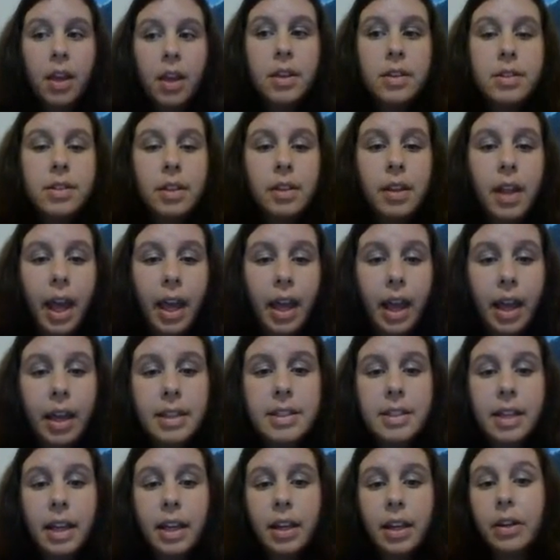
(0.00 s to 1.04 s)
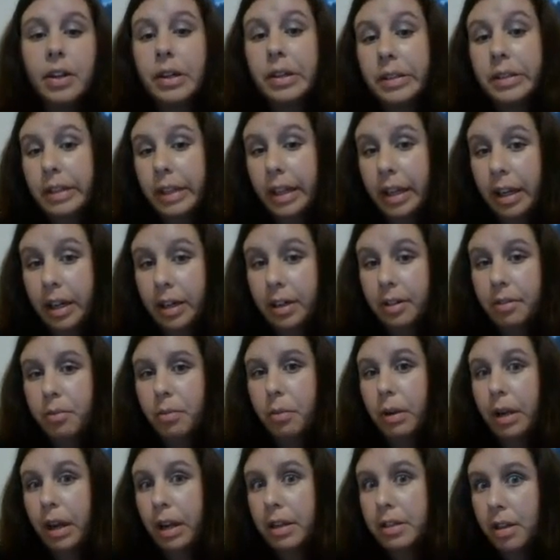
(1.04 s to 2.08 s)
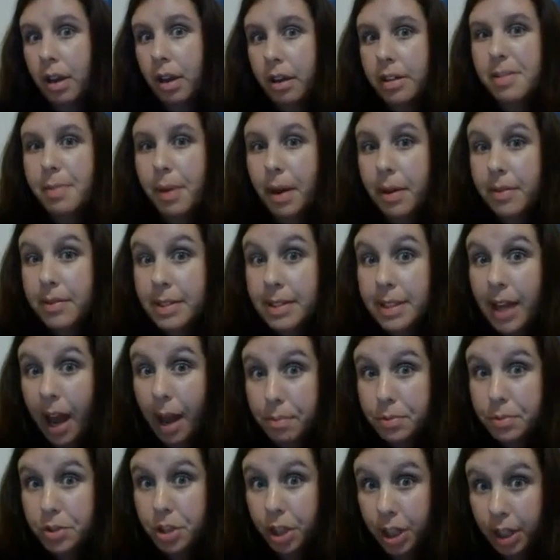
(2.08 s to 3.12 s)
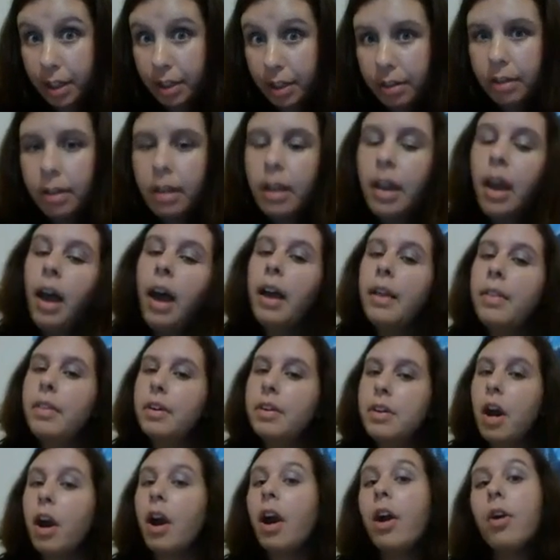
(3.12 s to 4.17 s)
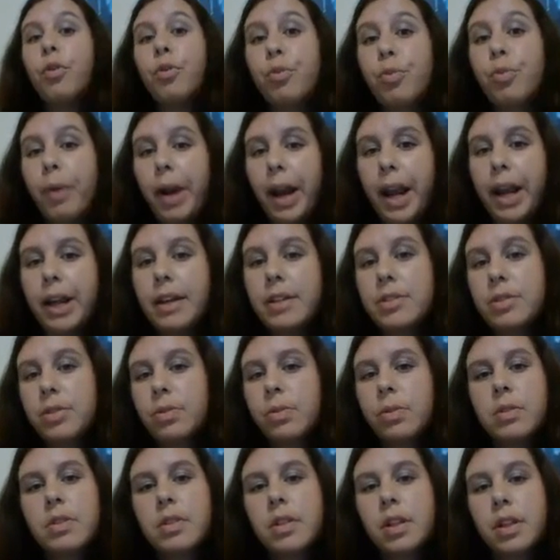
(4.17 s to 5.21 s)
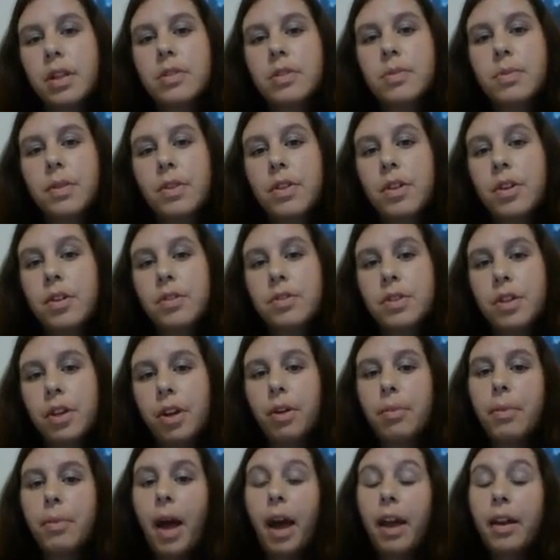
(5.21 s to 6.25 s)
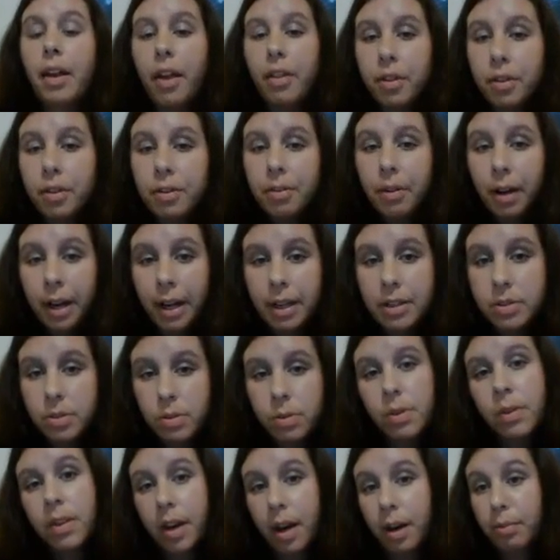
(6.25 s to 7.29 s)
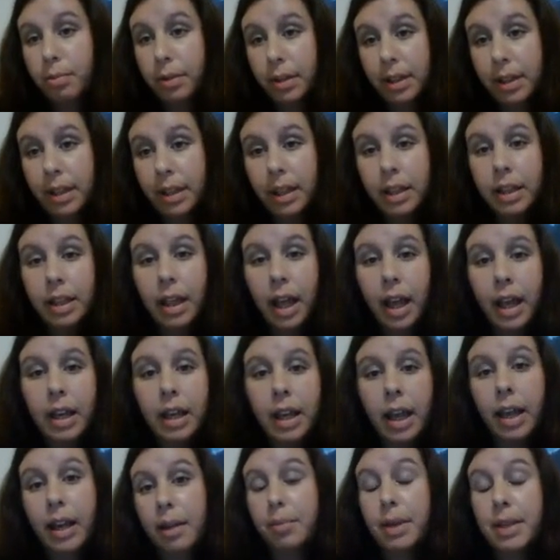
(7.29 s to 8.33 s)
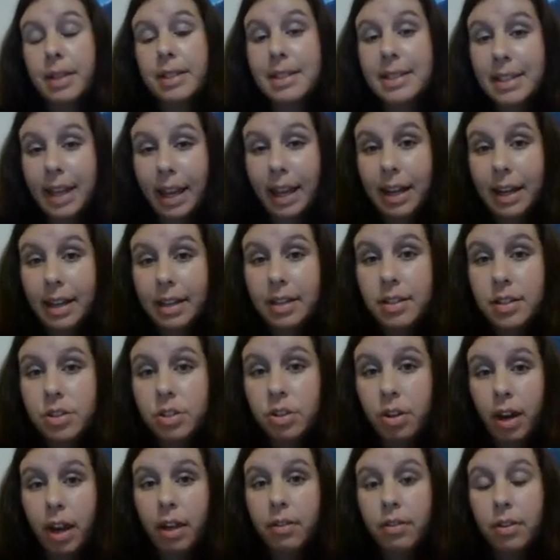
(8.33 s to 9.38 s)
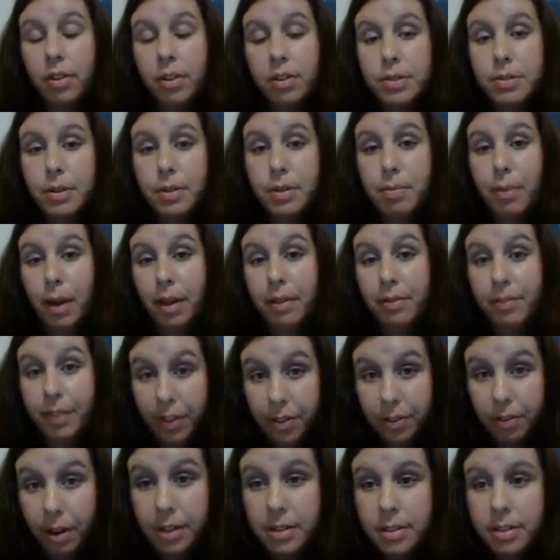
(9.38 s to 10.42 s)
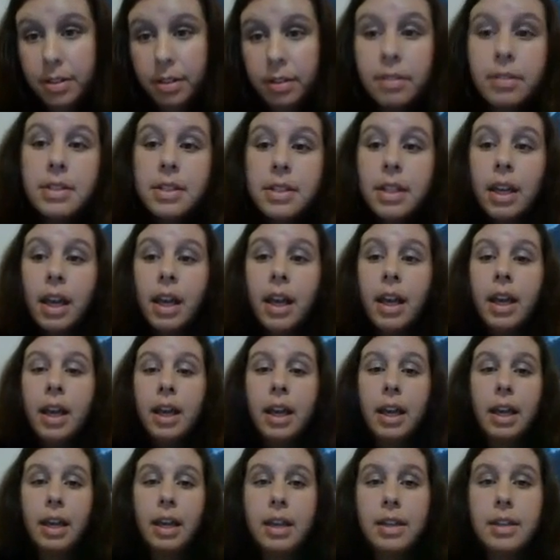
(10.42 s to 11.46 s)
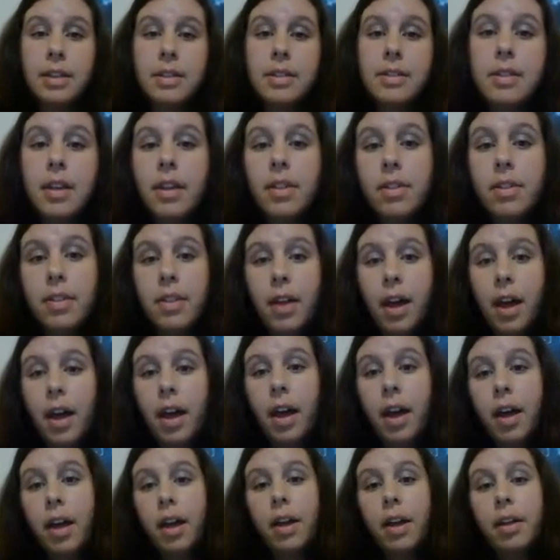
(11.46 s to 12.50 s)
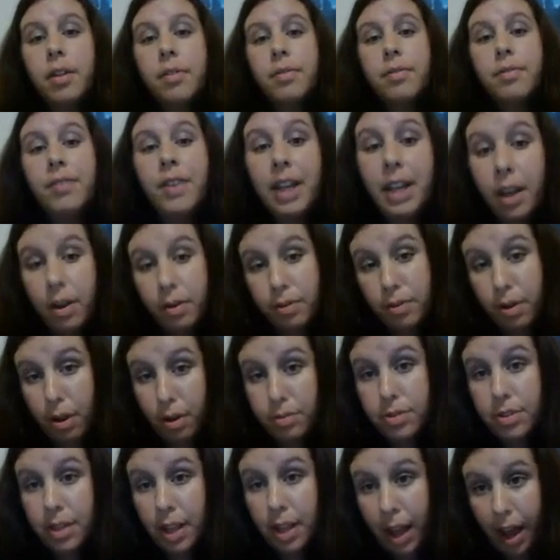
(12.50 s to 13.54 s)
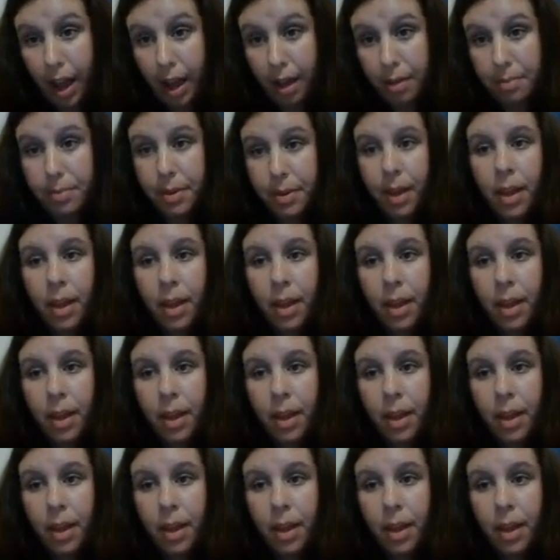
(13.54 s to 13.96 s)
So like I said earlier, when I talked about Zaption, there are great tools to use with YouTube. Another great tool that I really like and I'm excited to try out and use with my 5th grade students is the Video Notes app.